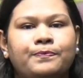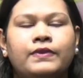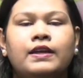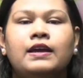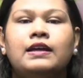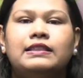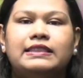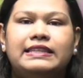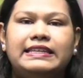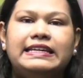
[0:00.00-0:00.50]

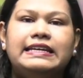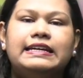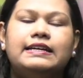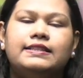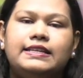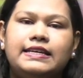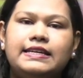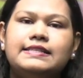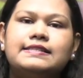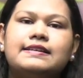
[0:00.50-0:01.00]
These
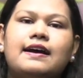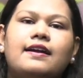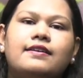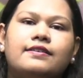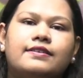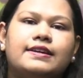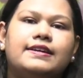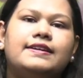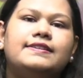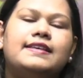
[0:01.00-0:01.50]

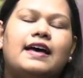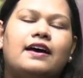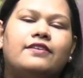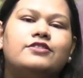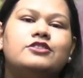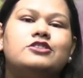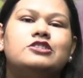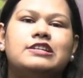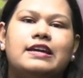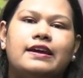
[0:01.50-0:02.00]
countries have a
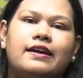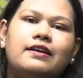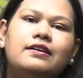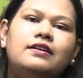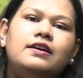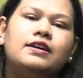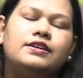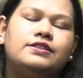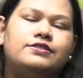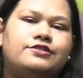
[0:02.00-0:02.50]
shared
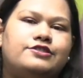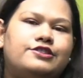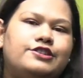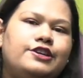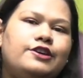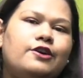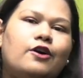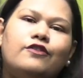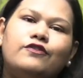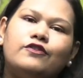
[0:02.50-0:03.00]
history
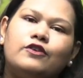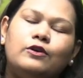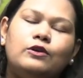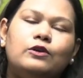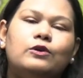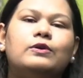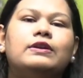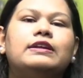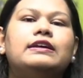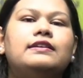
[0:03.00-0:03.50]
of
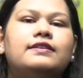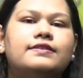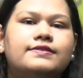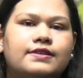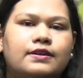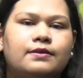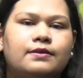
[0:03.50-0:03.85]
colonialism